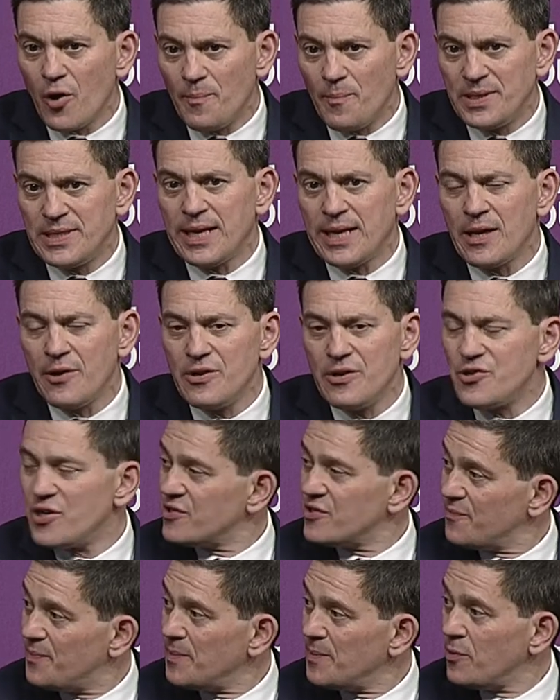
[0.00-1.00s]
a, I've got a particular
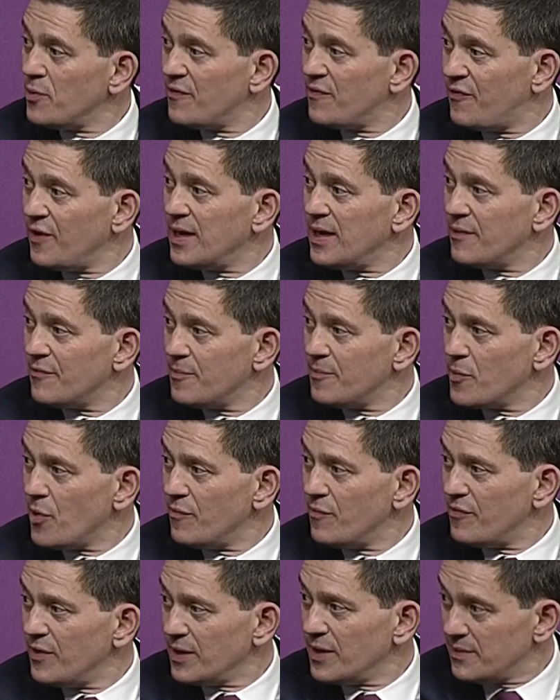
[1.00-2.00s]
interest of people who are fleeing from
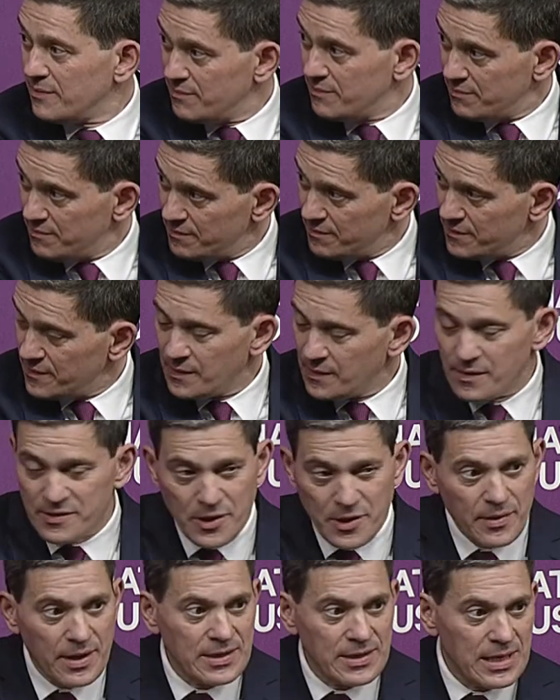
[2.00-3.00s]
conflict. Mm.
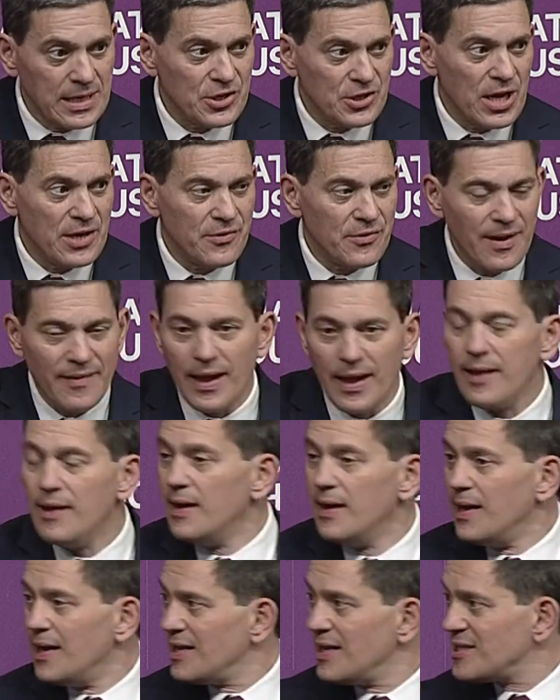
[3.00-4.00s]
So there's an agenda around that.
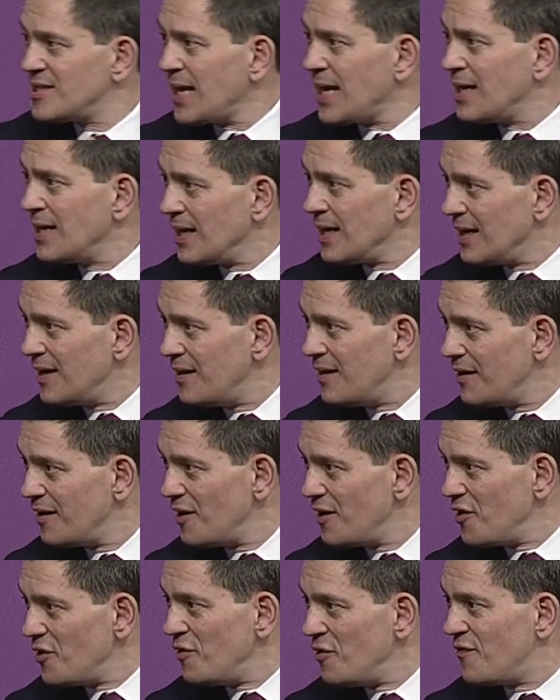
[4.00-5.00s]
Secondly,
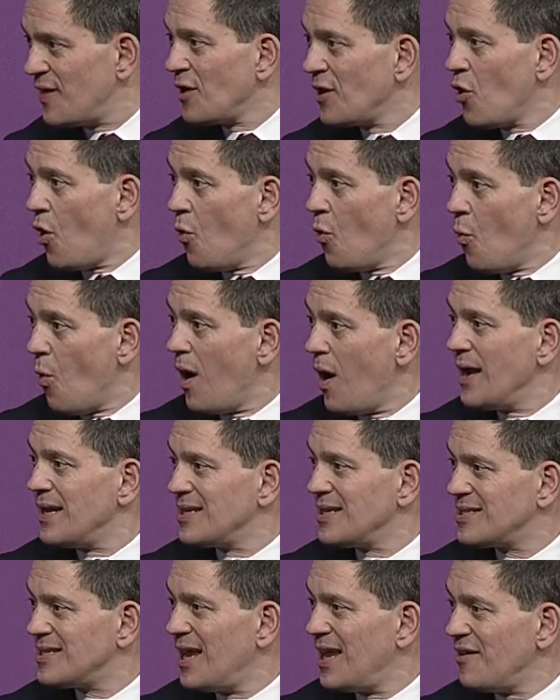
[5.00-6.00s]
you've then got a
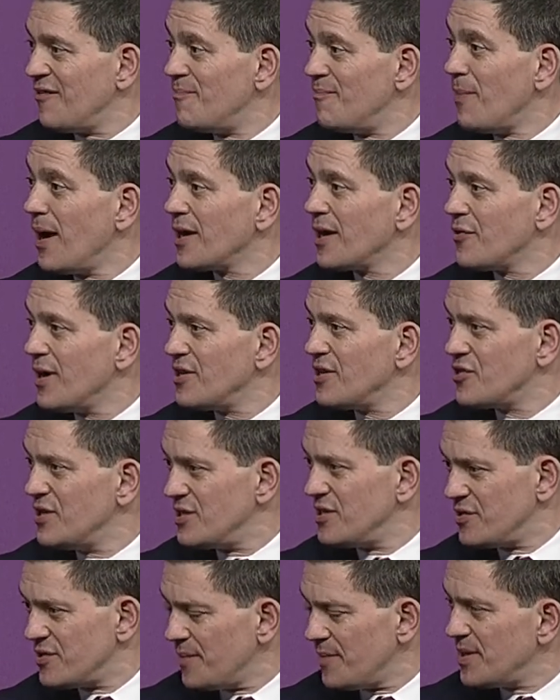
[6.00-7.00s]
wider set of
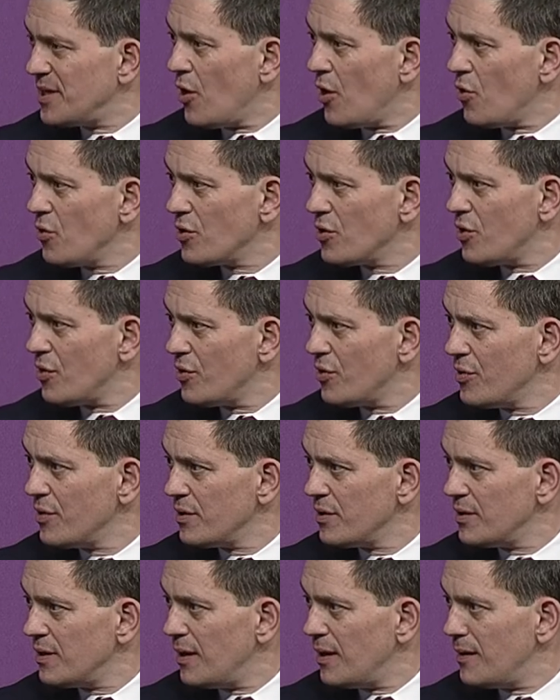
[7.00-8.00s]
migration issues. I mean, the Hong mm.
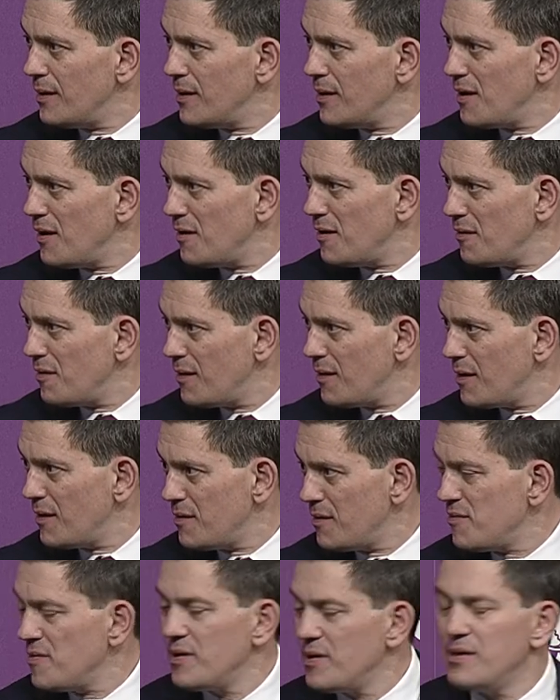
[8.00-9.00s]
Kong uh, mm. Uh,
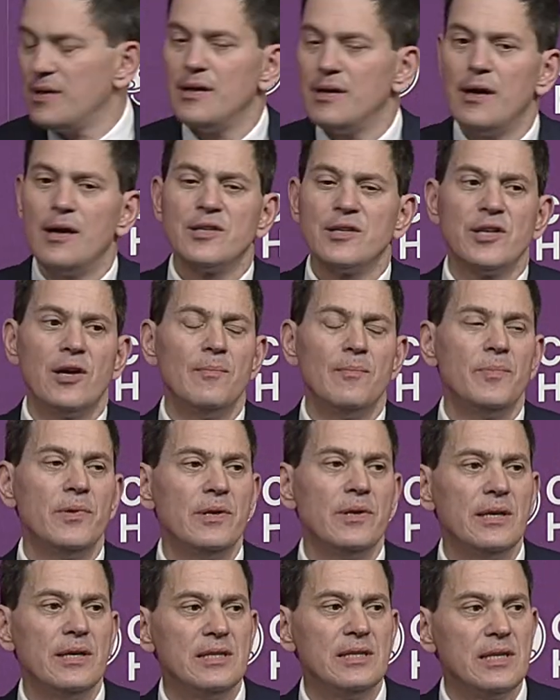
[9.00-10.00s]
uh,
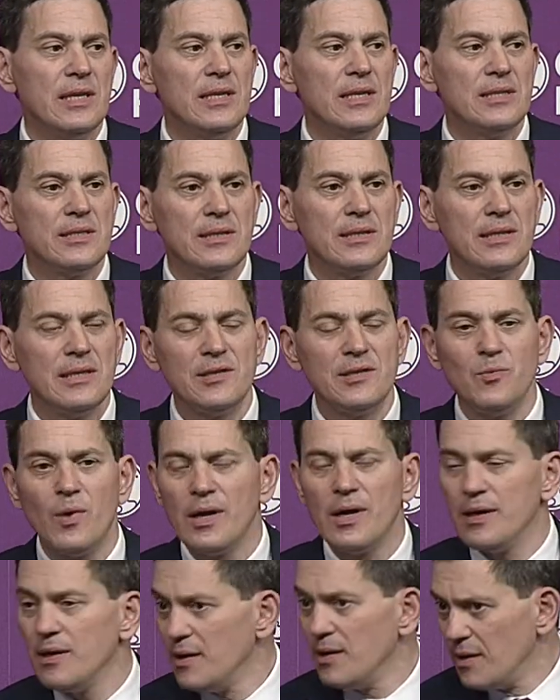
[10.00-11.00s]
example is, is, is
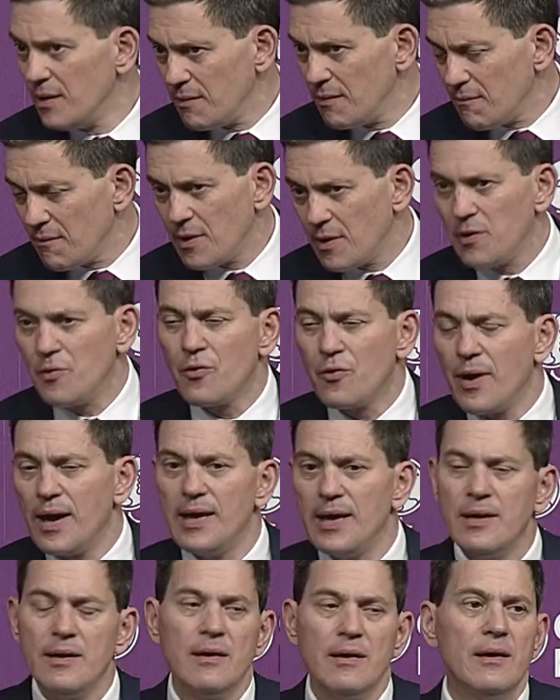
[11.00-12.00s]
one,
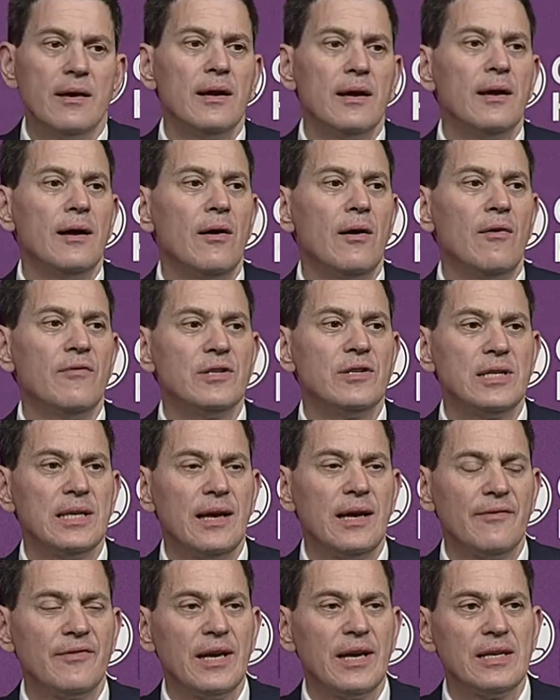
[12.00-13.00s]
Ukraine, uh,
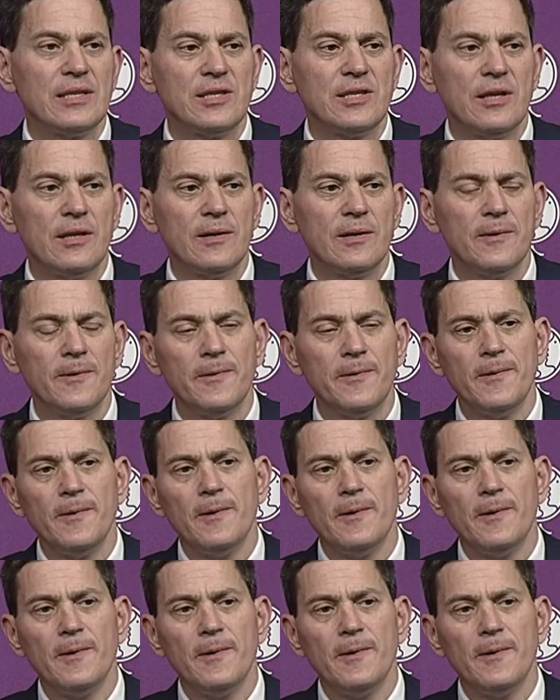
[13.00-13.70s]
obviously Afghanistan.